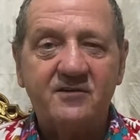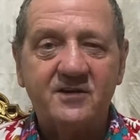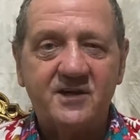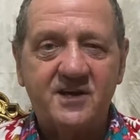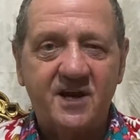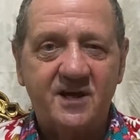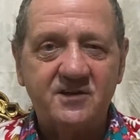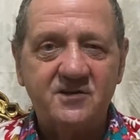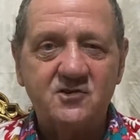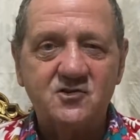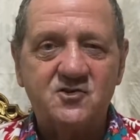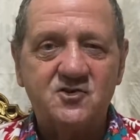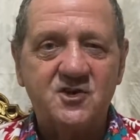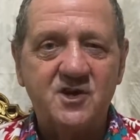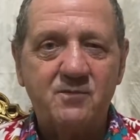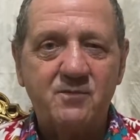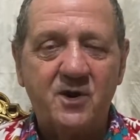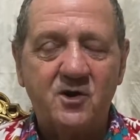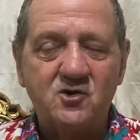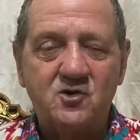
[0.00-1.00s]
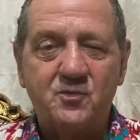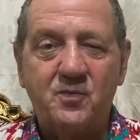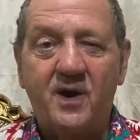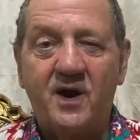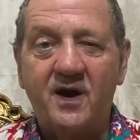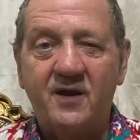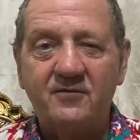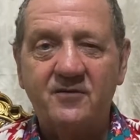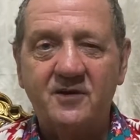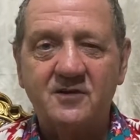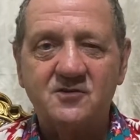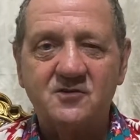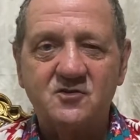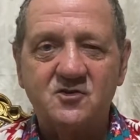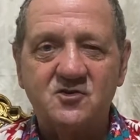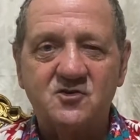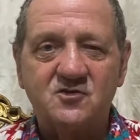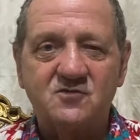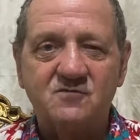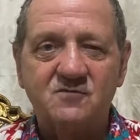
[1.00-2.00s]
and again you see a motorbike
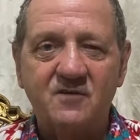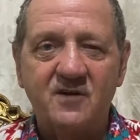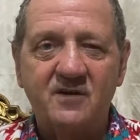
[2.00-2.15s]
that's